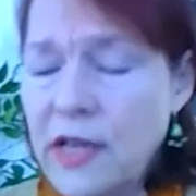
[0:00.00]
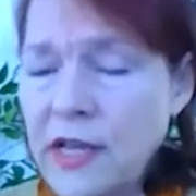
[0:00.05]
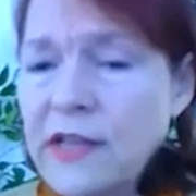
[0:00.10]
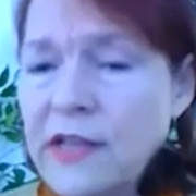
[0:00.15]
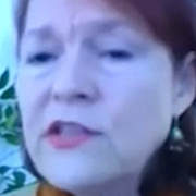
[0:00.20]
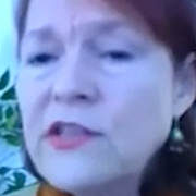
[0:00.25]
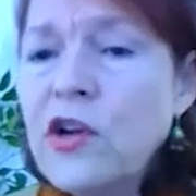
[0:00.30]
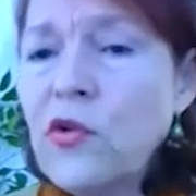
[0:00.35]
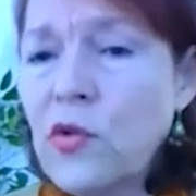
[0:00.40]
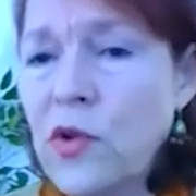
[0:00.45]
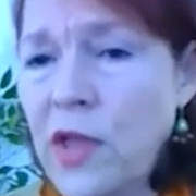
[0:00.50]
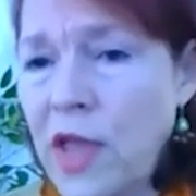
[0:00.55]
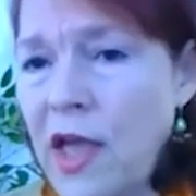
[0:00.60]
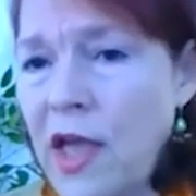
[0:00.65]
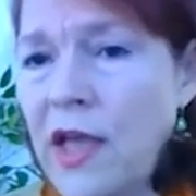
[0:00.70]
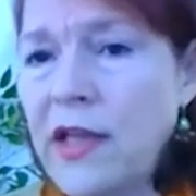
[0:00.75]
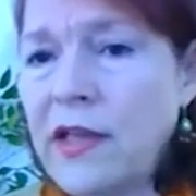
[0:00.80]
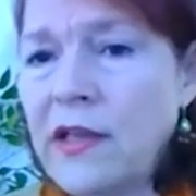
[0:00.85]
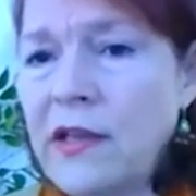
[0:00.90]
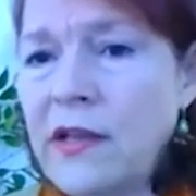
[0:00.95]
It's
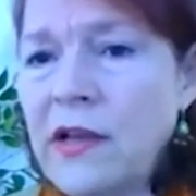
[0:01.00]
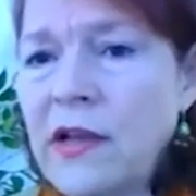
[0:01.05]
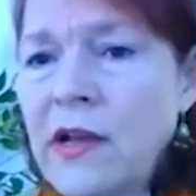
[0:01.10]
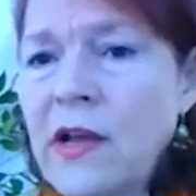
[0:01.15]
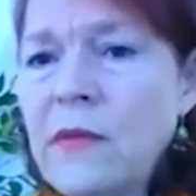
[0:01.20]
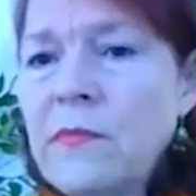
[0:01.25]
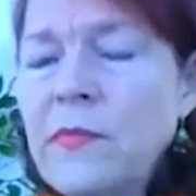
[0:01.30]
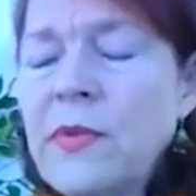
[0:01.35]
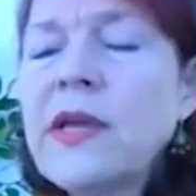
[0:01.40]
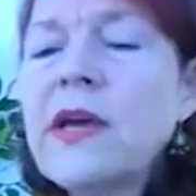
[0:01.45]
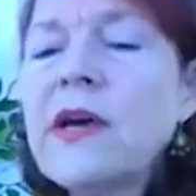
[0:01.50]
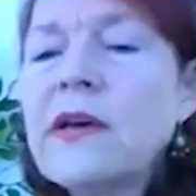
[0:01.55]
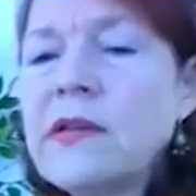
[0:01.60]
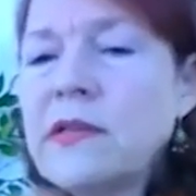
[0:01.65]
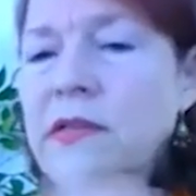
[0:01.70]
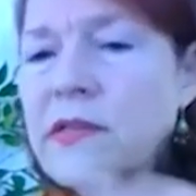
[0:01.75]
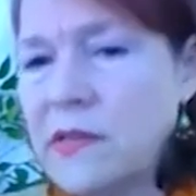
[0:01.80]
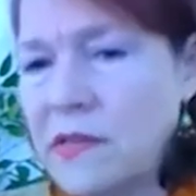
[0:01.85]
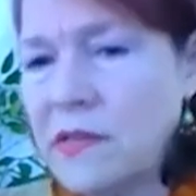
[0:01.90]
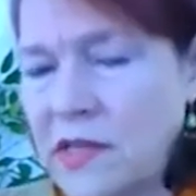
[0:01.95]
okay
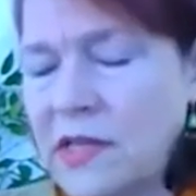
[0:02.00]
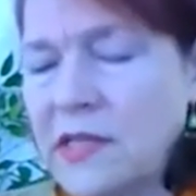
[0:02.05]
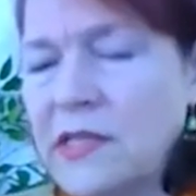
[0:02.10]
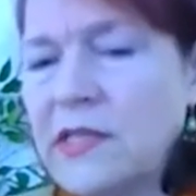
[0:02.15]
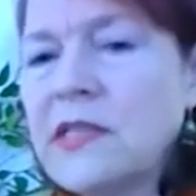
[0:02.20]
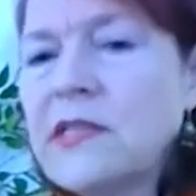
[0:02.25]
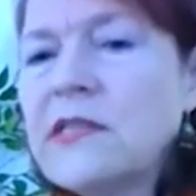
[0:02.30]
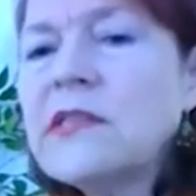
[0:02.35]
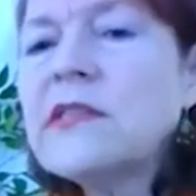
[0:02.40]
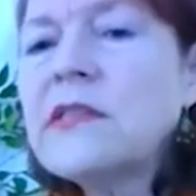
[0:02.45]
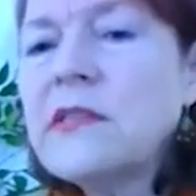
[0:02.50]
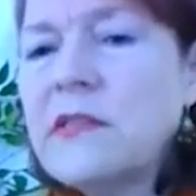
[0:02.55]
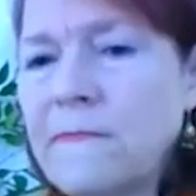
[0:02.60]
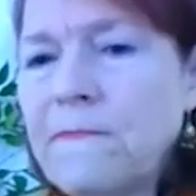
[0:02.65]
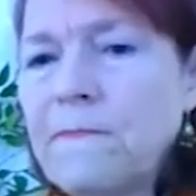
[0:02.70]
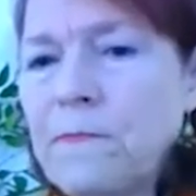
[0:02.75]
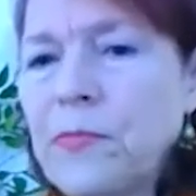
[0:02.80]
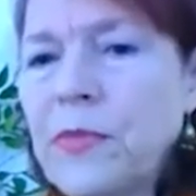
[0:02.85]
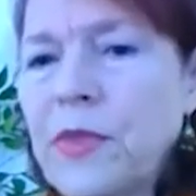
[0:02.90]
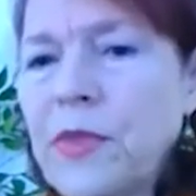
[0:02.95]
because this is
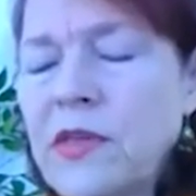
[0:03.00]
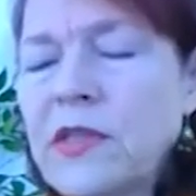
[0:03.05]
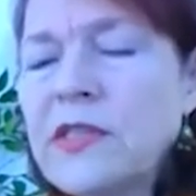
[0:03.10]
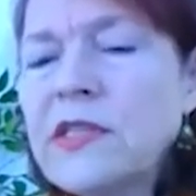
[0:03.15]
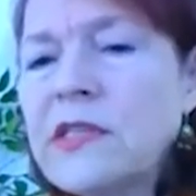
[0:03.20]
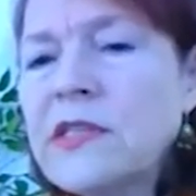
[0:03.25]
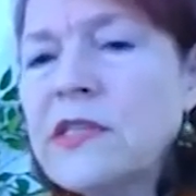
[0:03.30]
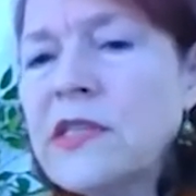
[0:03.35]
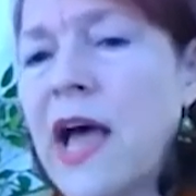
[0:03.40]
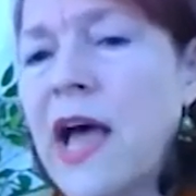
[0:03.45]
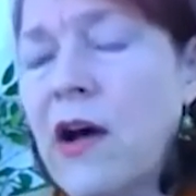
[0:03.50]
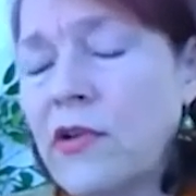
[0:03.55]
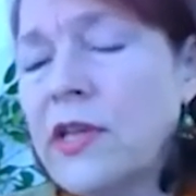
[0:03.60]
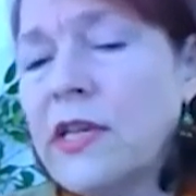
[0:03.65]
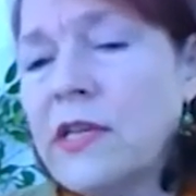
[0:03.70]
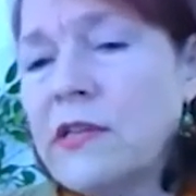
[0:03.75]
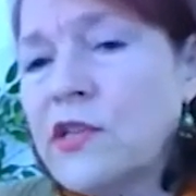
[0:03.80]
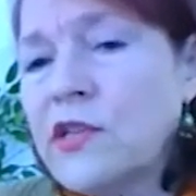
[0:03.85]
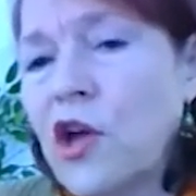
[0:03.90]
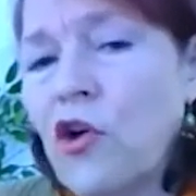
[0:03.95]
this is how
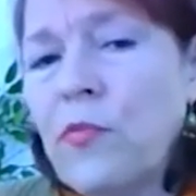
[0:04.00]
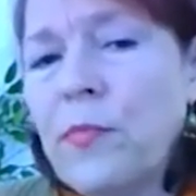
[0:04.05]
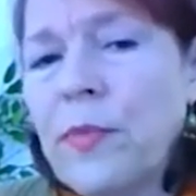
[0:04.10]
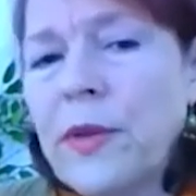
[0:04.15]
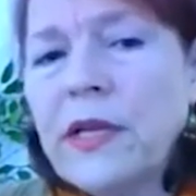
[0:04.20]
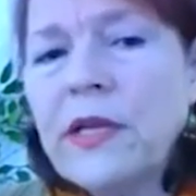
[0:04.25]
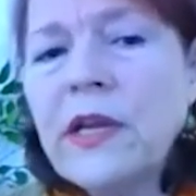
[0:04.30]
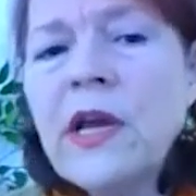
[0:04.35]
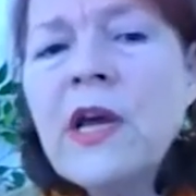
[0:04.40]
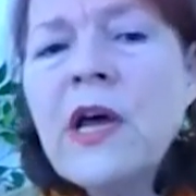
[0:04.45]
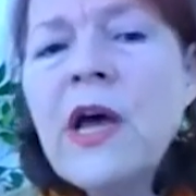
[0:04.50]
he's coping.